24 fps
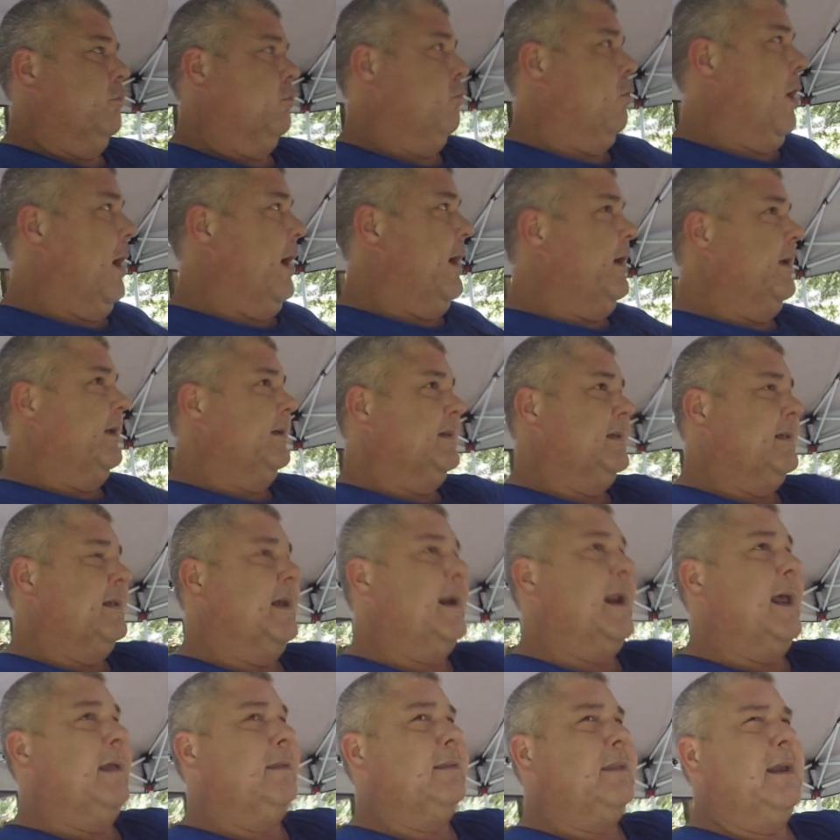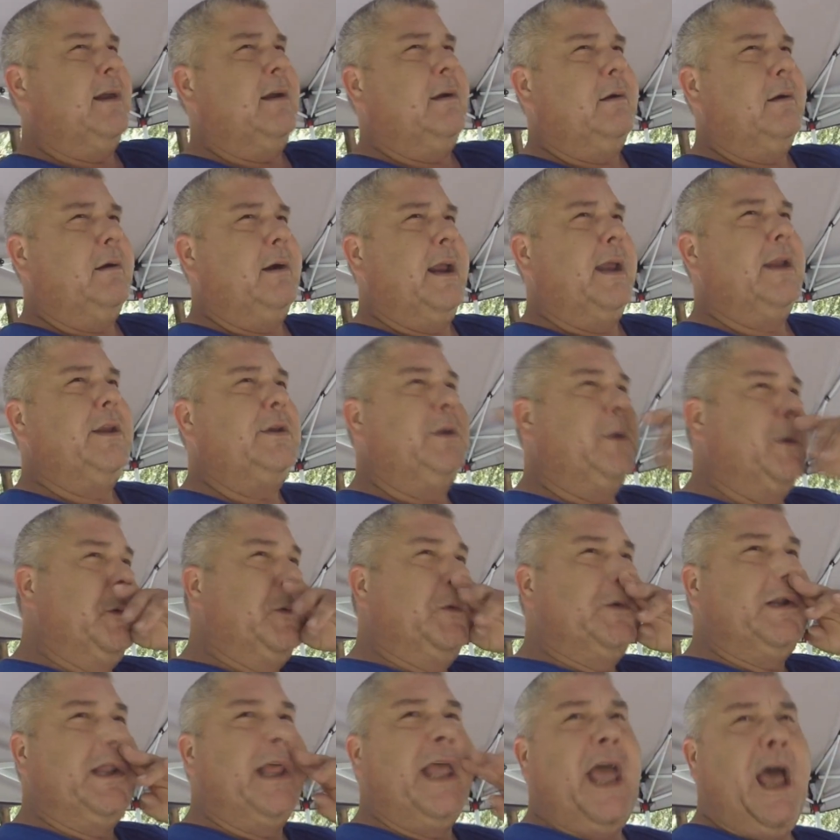where you sit out there and
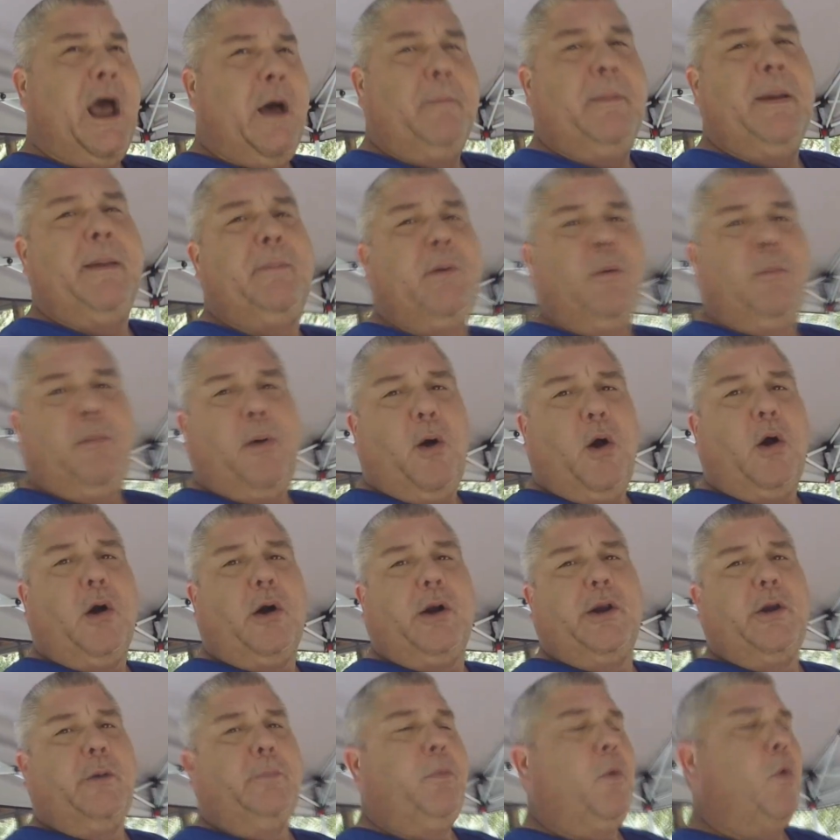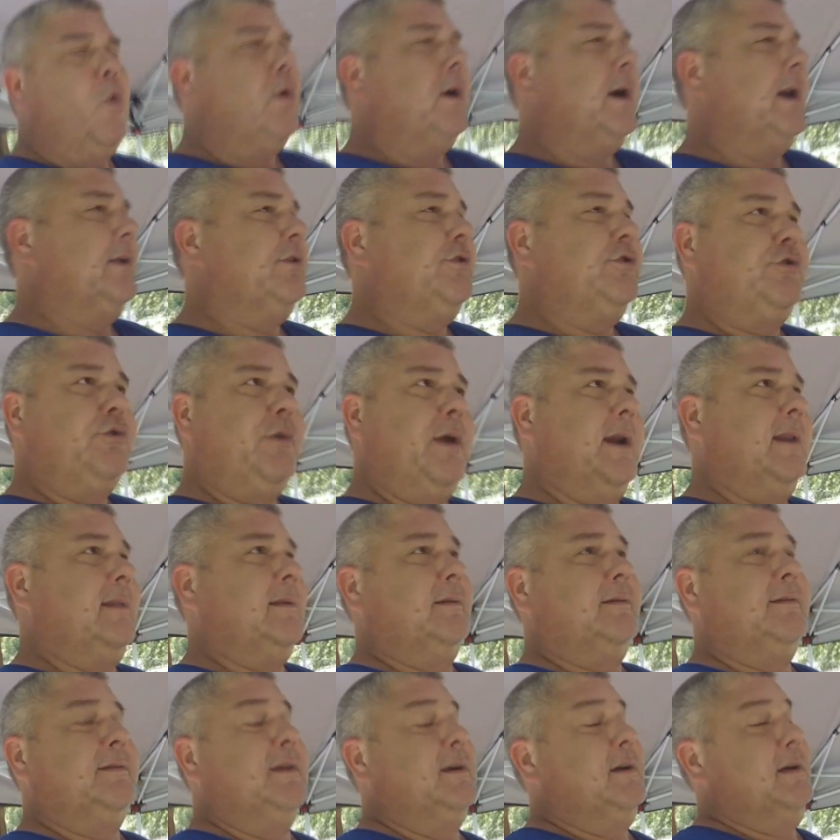usually how people park, you're pointed straight at
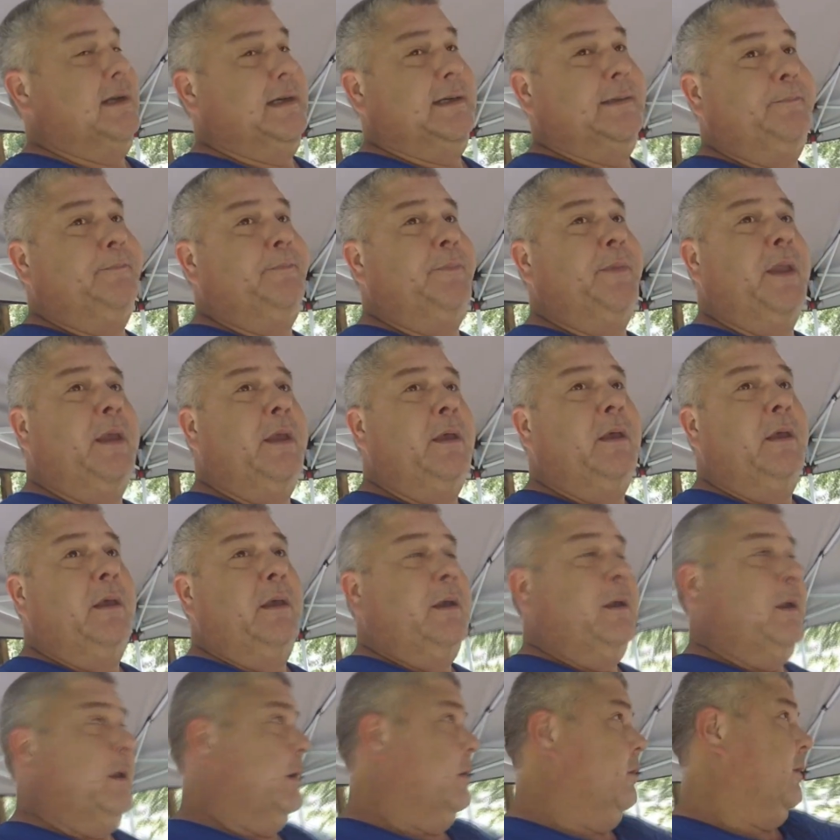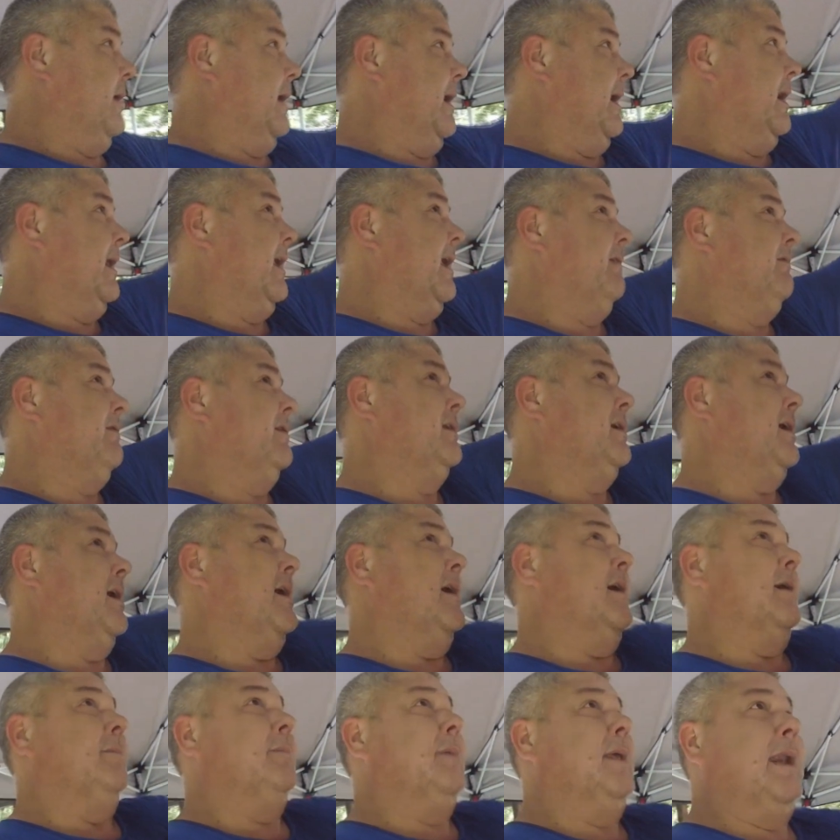the sun, at any given
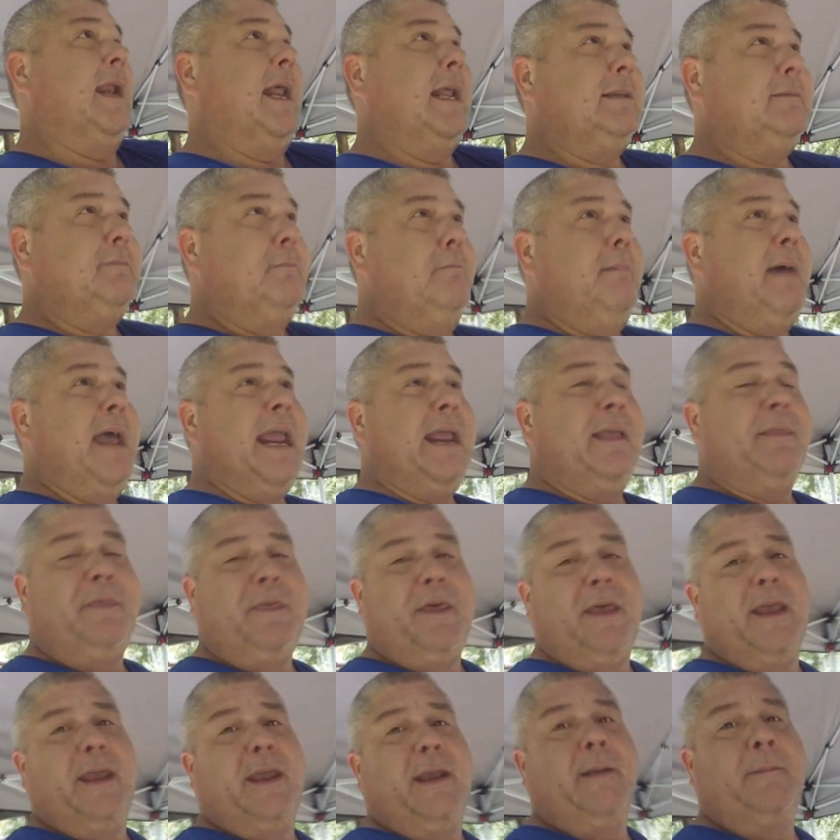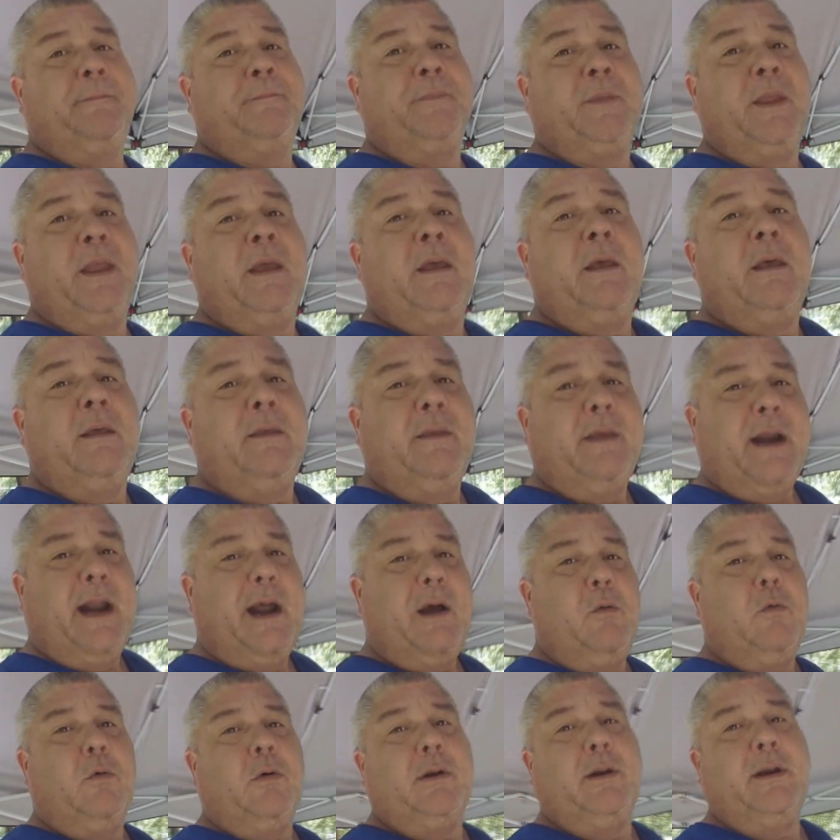time. And that's the main thing that I
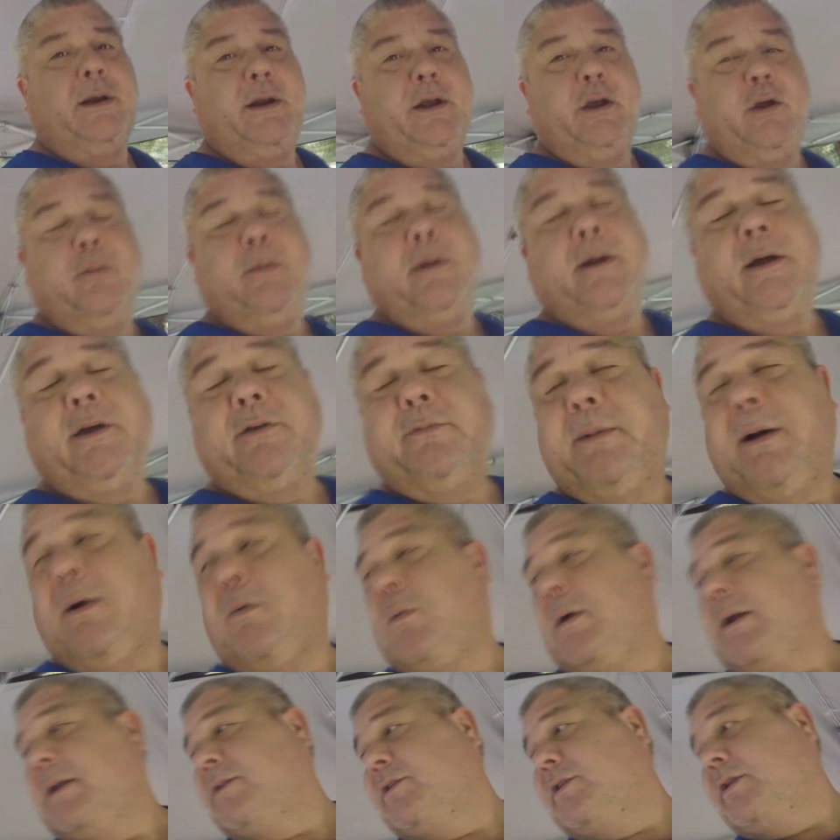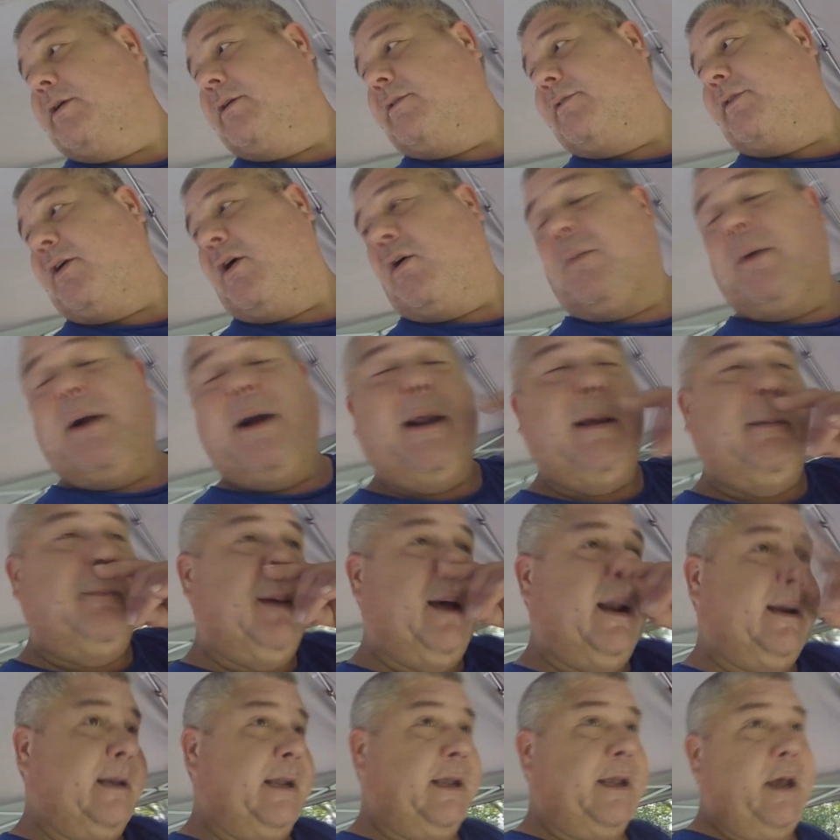wanted to do because my windshield's already
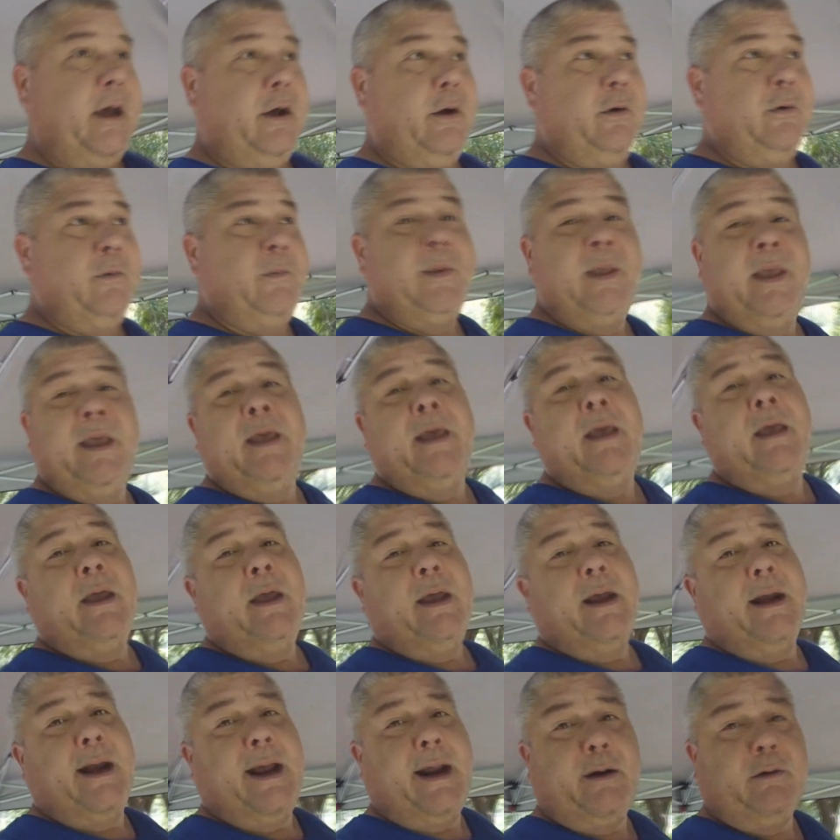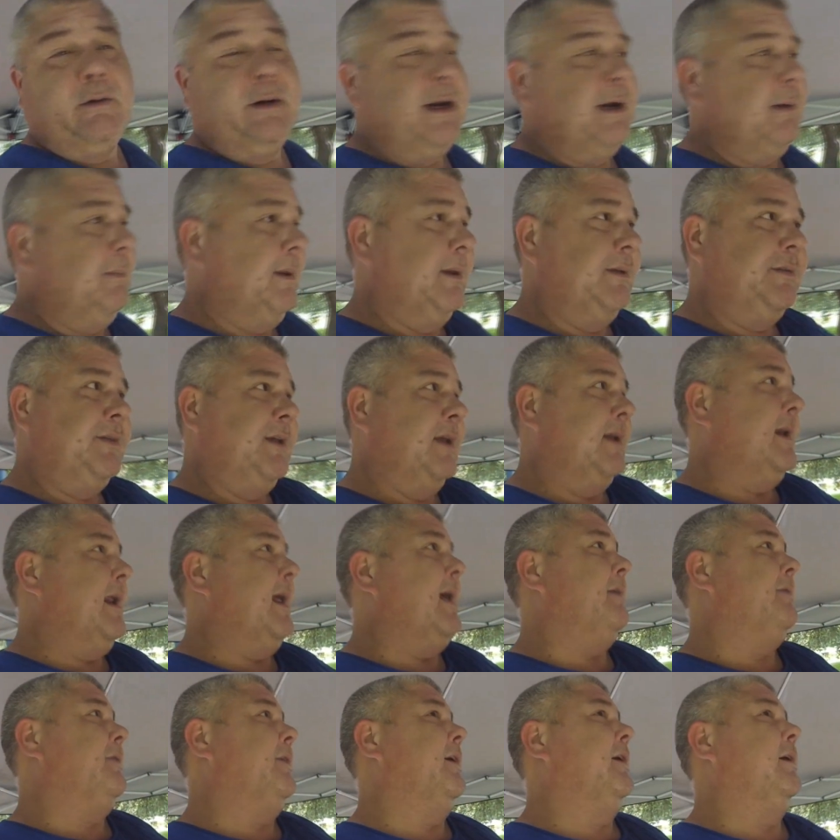about to go and I don't need to be sitting
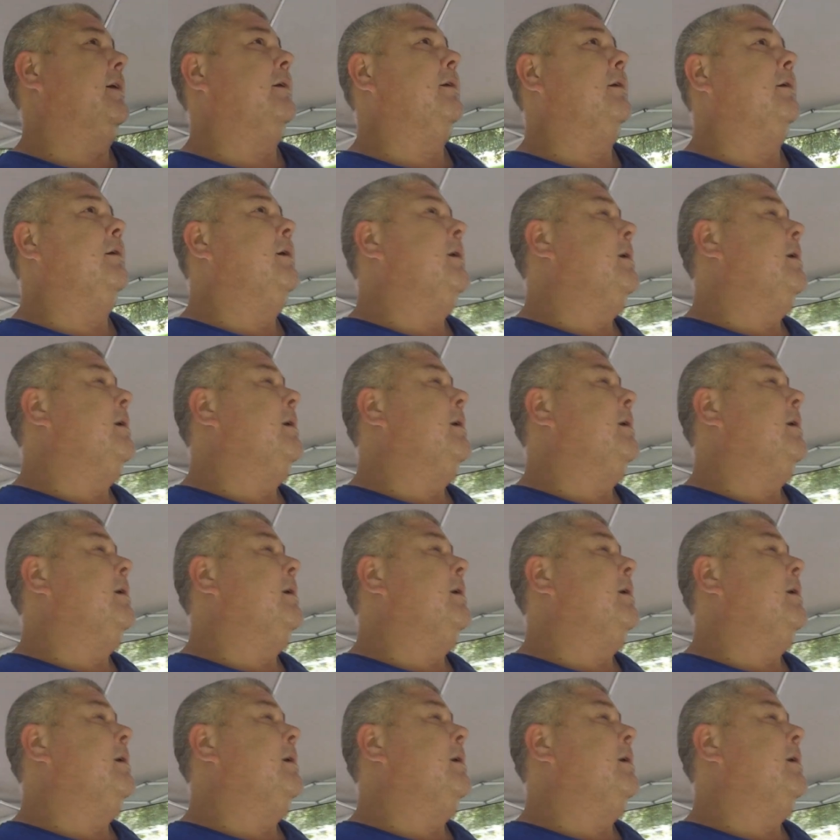out there